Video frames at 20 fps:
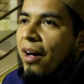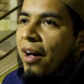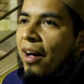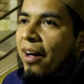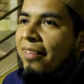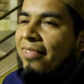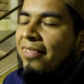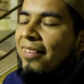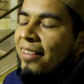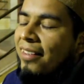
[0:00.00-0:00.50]

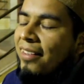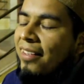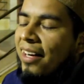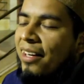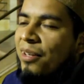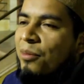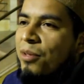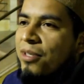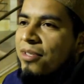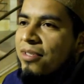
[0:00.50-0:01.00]
I think
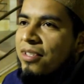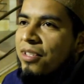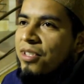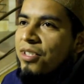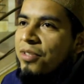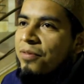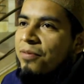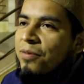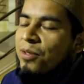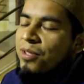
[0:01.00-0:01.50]
I was
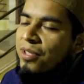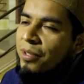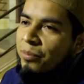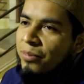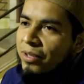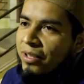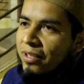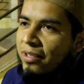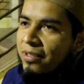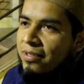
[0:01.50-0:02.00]
searching for
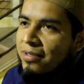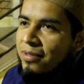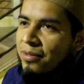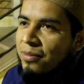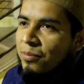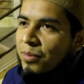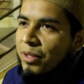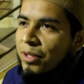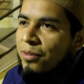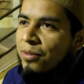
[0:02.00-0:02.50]
something
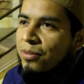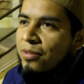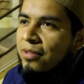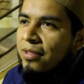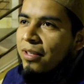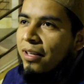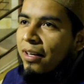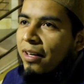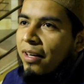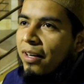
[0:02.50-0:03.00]
else,
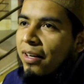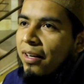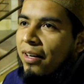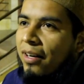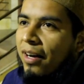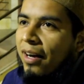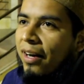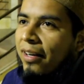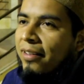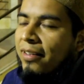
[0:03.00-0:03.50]
because
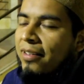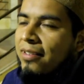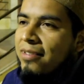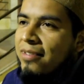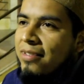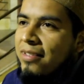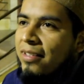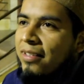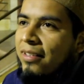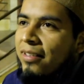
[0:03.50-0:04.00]
I can
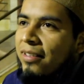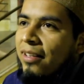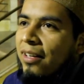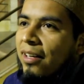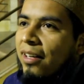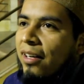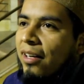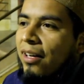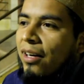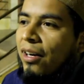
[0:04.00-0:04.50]
see
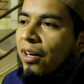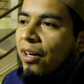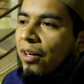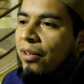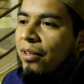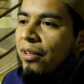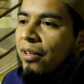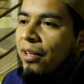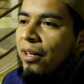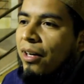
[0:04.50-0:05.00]

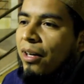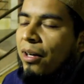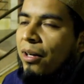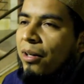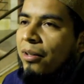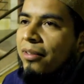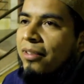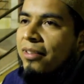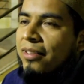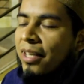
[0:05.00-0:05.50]
on
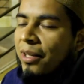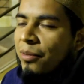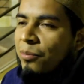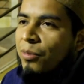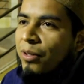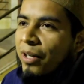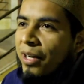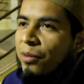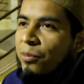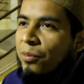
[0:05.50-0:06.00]
the time
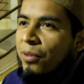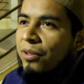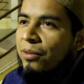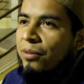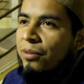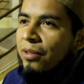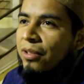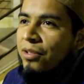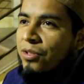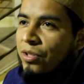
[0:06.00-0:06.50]
when I
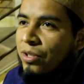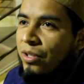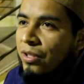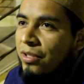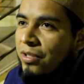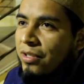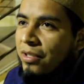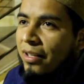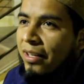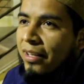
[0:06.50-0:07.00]
went to the
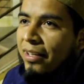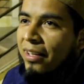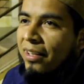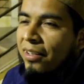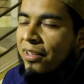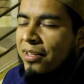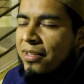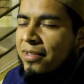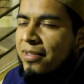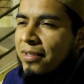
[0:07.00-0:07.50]
church, like a
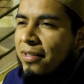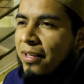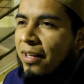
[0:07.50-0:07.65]
lot of